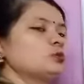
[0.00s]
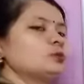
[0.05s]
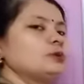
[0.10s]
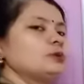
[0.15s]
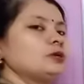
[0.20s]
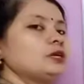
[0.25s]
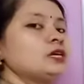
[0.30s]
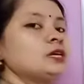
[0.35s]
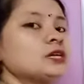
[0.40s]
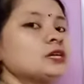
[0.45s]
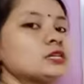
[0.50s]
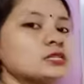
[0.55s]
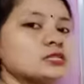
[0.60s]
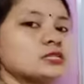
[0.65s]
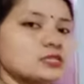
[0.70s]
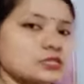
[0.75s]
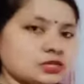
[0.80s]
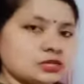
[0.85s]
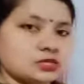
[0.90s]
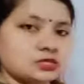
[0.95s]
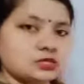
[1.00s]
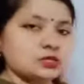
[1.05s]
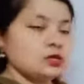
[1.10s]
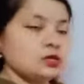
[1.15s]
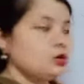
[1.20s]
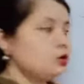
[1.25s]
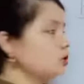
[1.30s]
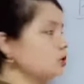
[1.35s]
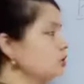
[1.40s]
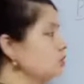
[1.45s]
2p6.
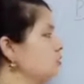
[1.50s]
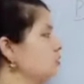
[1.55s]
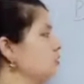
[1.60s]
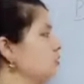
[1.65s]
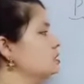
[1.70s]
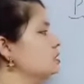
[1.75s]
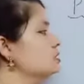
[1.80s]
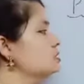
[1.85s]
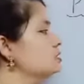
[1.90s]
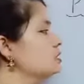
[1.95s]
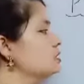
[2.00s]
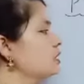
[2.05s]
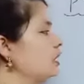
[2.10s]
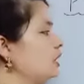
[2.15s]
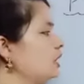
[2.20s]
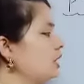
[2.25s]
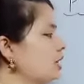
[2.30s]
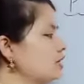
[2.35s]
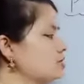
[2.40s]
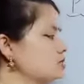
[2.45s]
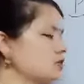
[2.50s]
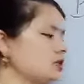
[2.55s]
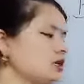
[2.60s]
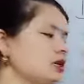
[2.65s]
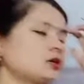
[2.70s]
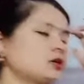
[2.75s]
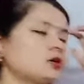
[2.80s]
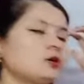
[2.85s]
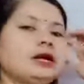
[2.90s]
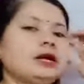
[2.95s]
Okay, so in this last
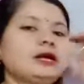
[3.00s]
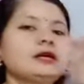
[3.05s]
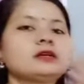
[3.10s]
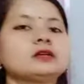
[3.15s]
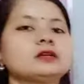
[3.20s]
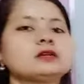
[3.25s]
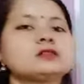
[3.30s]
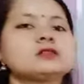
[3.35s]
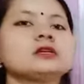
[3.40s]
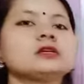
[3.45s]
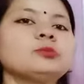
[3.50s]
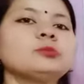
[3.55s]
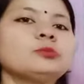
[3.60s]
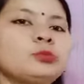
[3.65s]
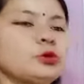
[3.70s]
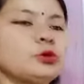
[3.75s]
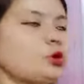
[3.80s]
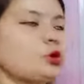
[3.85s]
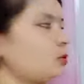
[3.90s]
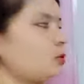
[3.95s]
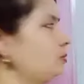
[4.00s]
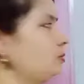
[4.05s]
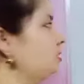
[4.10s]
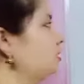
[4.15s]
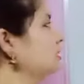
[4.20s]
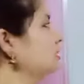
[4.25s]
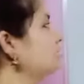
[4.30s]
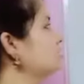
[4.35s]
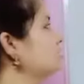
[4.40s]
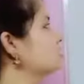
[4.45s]
electron enters in P
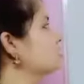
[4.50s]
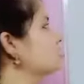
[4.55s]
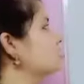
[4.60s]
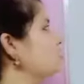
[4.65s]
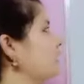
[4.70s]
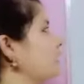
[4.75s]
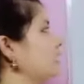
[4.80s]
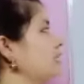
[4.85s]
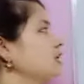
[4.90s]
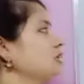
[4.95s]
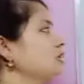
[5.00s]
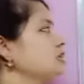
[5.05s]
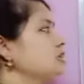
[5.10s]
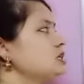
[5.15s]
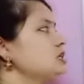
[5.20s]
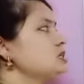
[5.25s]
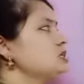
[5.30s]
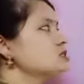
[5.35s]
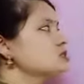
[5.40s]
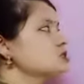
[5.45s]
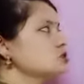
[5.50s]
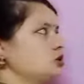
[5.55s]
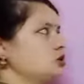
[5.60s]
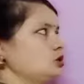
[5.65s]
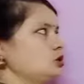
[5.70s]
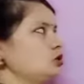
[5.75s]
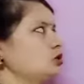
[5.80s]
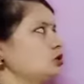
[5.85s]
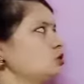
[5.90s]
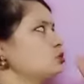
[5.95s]
orbital, that's why these
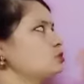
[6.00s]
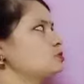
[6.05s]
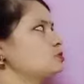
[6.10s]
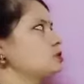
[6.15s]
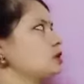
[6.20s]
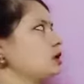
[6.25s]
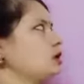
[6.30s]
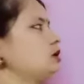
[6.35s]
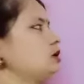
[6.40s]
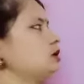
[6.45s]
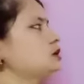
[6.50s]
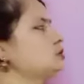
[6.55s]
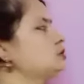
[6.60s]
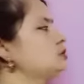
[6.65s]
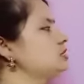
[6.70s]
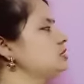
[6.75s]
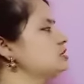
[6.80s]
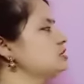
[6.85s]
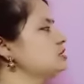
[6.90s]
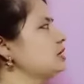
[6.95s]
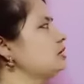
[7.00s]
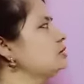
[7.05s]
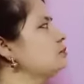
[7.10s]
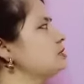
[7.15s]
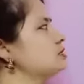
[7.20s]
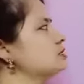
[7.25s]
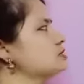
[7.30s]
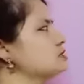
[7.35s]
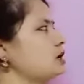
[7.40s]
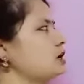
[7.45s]
these
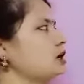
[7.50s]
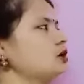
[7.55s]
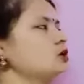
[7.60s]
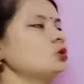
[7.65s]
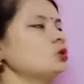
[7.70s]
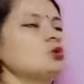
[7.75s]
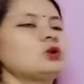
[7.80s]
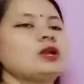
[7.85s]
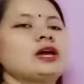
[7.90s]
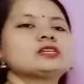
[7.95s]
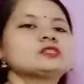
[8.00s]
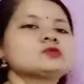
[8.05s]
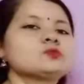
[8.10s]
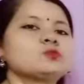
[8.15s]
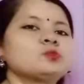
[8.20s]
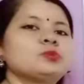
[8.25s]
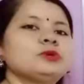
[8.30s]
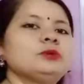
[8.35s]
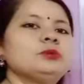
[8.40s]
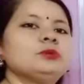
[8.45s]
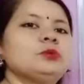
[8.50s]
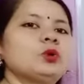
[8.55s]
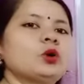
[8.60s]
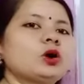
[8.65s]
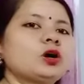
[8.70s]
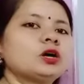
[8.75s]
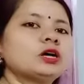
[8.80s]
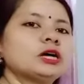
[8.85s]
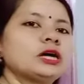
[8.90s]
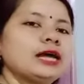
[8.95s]
elements are known as P
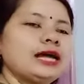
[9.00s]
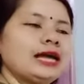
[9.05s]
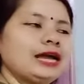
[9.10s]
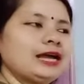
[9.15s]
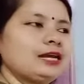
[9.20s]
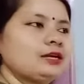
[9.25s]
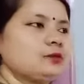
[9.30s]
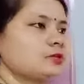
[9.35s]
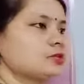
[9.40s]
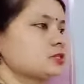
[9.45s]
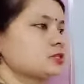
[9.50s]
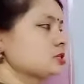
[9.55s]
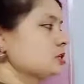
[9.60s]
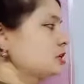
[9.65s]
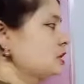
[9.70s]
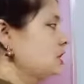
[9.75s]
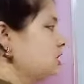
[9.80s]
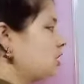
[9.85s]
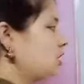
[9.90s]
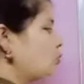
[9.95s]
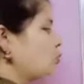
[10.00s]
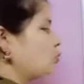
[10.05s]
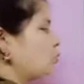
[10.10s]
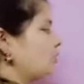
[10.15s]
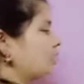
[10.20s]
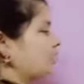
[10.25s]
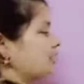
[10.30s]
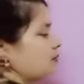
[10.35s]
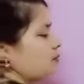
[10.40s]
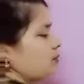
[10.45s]
block elements. Now
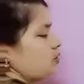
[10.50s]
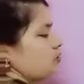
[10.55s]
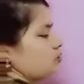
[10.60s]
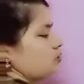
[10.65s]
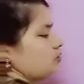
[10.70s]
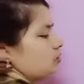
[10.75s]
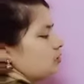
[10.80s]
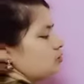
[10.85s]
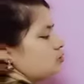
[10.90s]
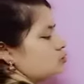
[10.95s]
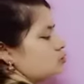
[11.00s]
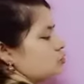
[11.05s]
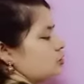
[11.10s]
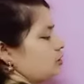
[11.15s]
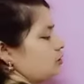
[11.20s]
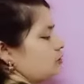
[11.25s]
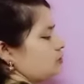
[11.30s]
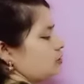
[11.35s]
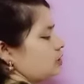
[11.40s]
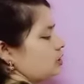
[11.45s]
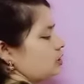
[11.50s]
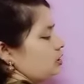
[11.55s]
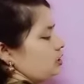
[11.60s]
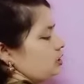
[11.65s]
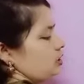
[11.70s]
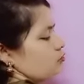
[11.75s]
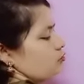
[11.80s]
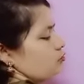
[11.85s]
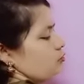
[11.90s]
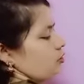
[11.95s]
what about their general
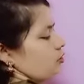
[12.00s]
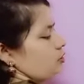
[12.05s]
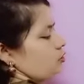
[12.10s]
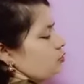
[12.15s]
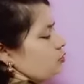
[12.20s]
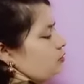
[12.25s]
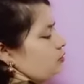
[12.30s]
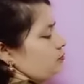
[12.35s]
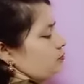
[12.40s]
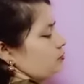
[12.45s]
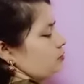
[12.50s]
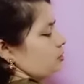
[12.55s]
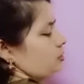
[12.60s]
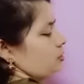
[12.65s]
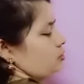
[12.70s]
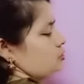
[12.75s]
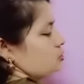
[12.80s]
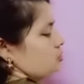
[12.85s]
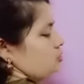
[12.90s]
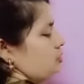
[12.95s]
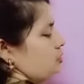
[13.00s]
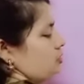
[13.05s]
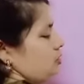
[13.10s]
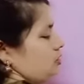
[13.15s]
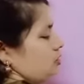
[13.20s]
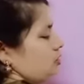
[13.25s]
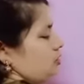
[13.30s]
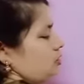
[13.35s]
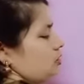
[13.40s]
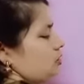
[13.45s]
electronic configuration?
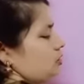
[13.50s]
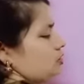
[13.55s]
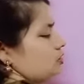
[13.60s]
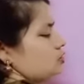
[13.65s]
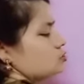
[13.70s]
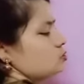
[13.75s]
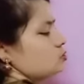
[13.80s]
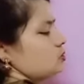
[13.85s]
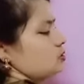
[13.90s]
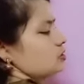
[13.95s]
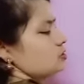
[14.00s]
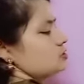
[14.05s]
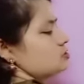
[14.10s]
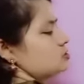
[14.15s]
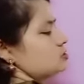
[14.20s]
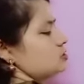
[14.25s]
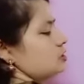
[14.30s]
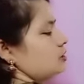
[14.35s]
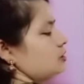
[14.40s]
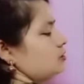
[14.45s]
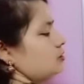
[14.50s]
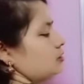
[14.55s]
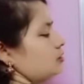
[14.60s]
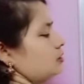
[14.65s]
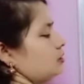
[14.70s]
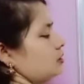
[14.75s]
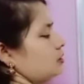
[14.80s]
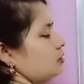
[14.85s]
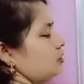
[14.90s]
Okay, this one is general